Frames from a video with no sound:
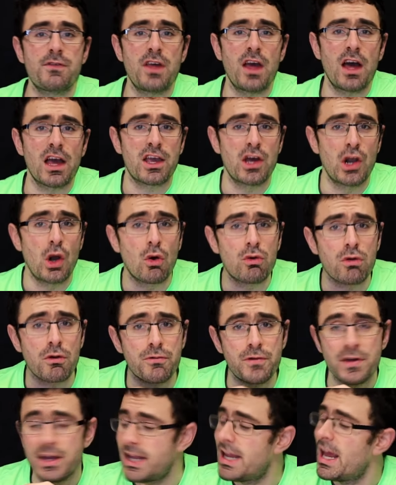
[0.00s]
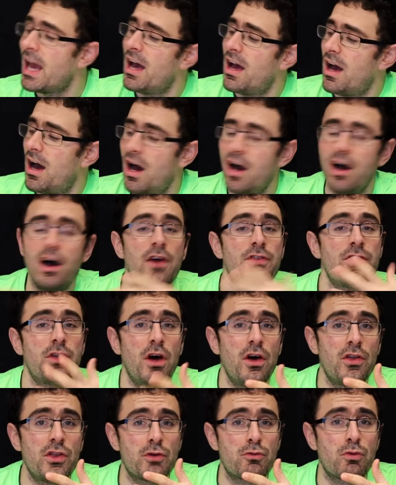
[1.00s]
iconography and
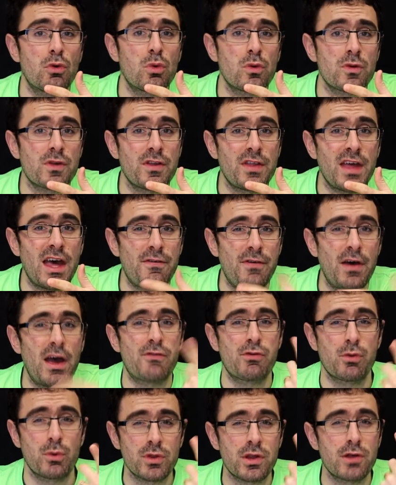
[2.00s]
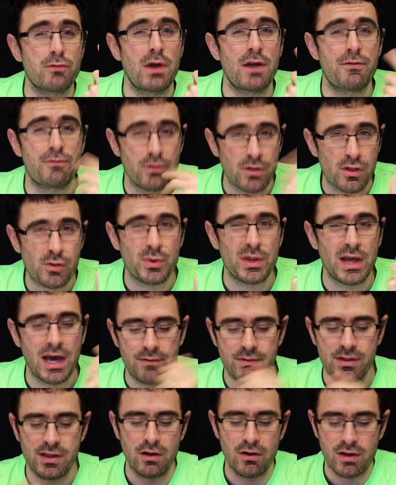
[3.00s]
the rules are there for everyone to reference without
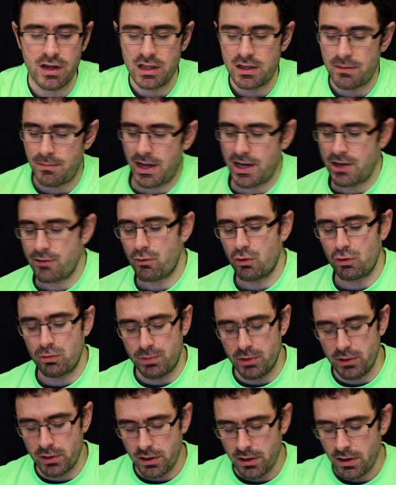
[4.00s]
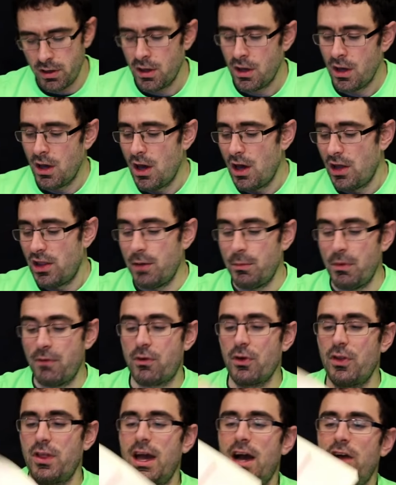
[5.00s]
having to look in the main rule book. Then we've
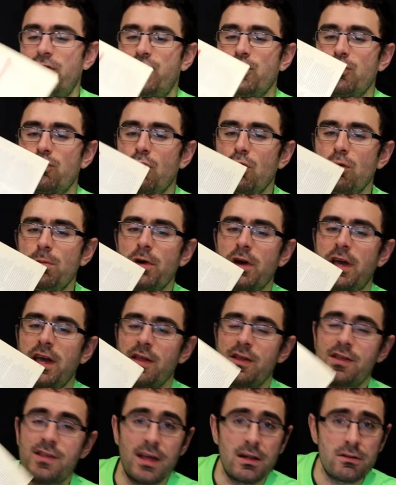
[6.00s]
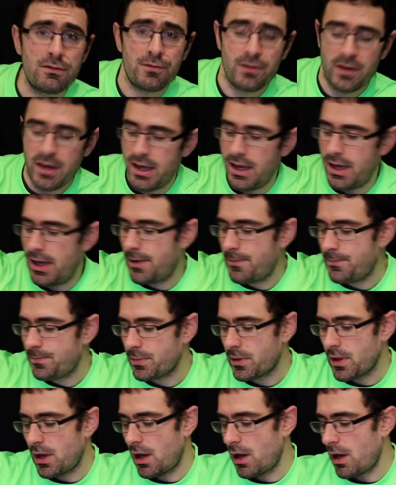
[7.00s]
got the actual rule book itself here,
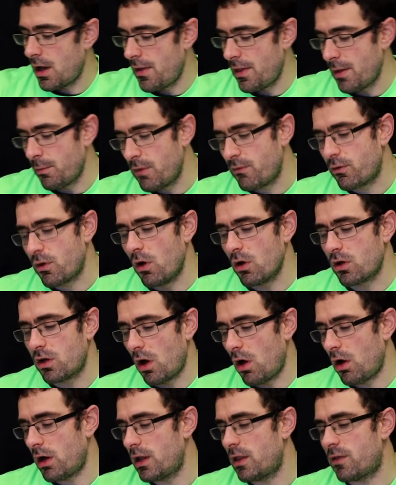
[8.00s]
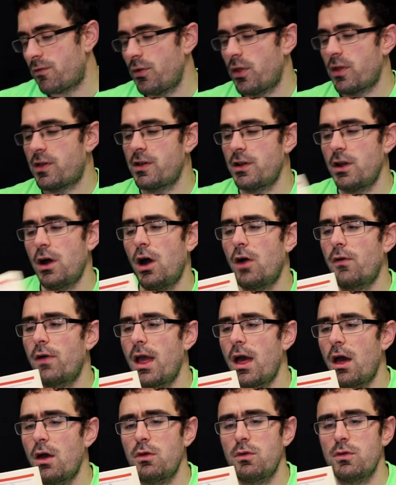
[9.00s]
and then we've got guides for the
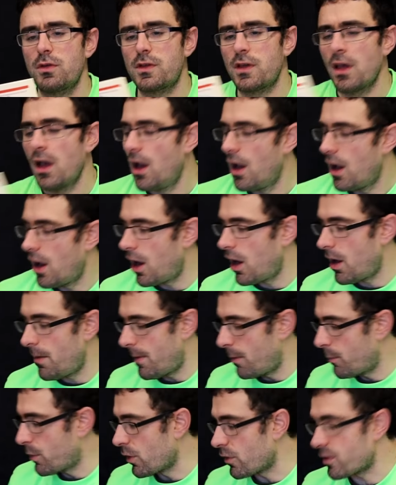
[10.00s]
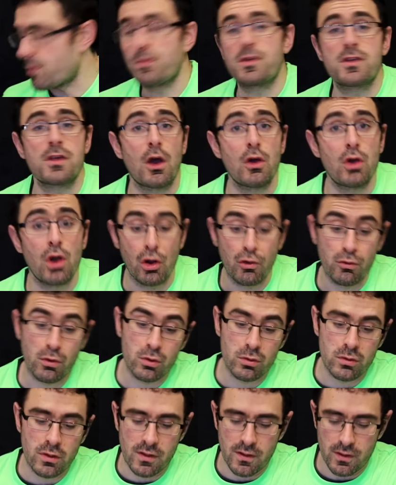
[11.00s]
scenarios, and we've got some solo
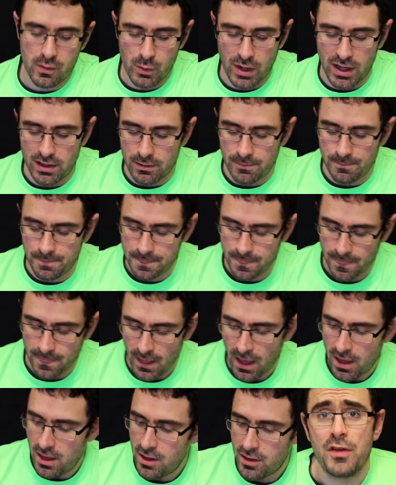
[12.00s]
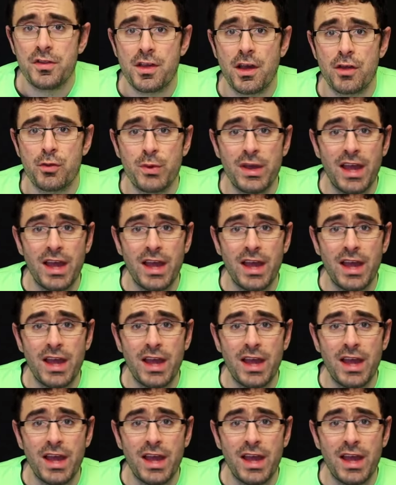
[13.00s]
rules as well. And so as